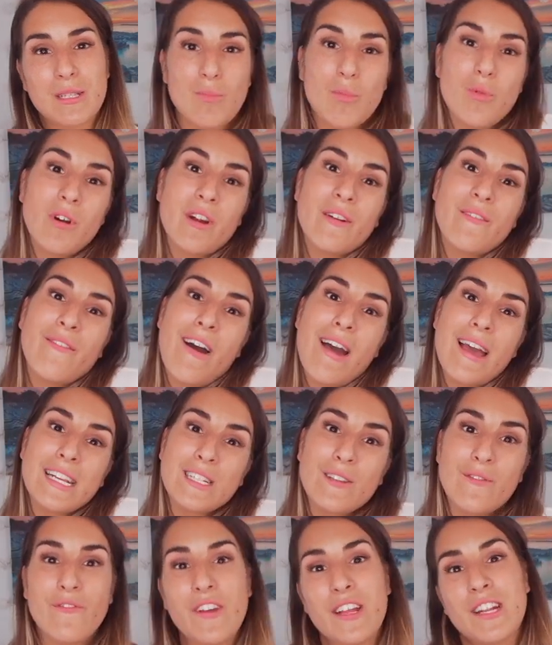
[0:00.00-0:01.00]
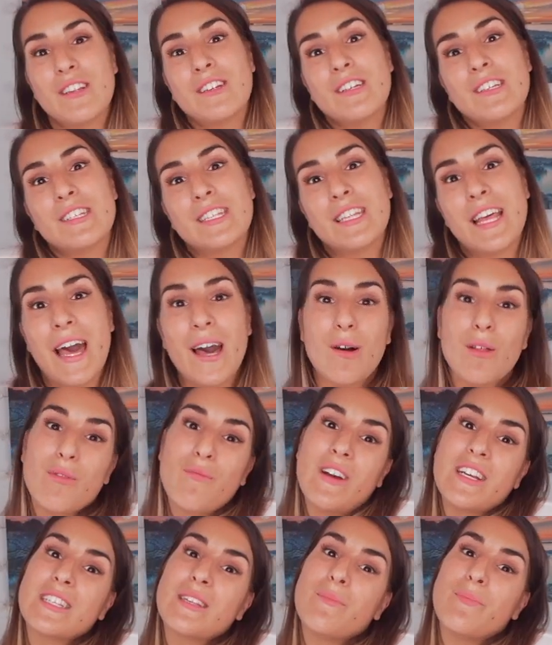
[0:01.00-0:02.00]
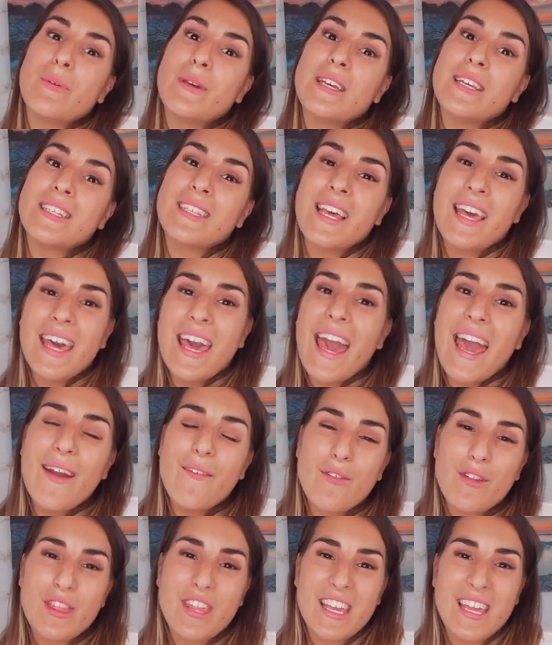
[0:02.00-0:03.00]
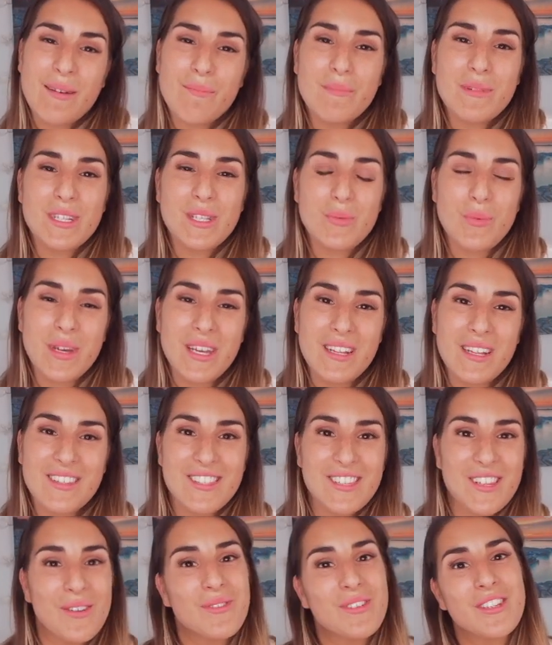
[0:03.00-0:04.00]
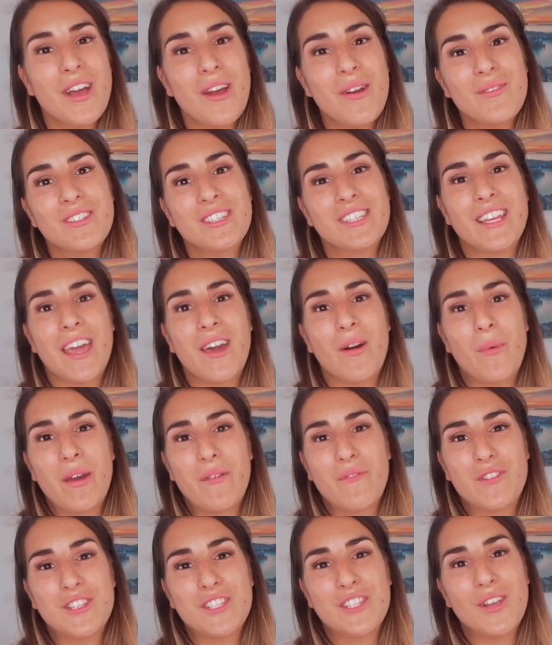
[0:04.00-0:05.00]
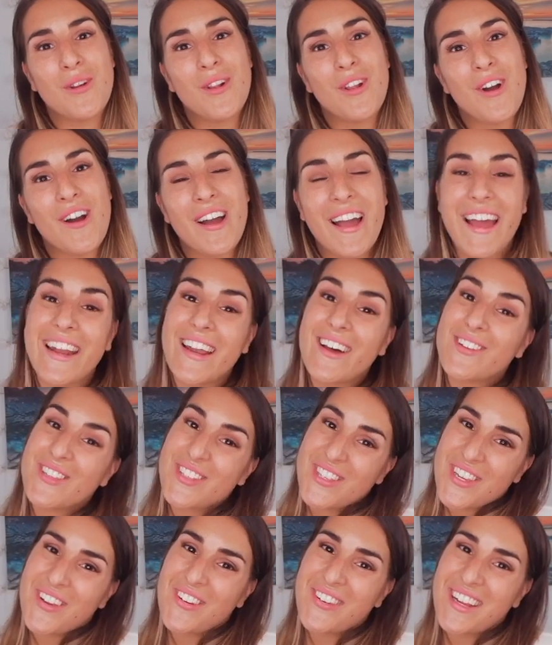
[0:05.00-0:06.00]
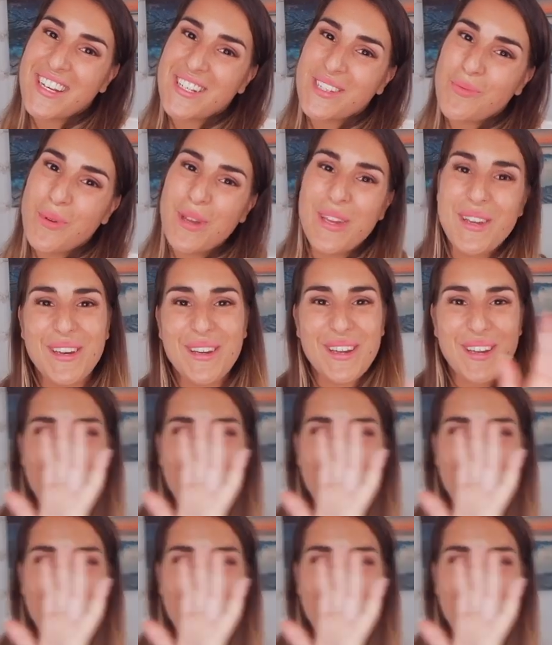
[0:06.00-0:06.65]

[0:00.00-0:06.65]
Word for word: more advice, fitness, health recipes, everything in between. So don't stay away for too long and I'll see you next week.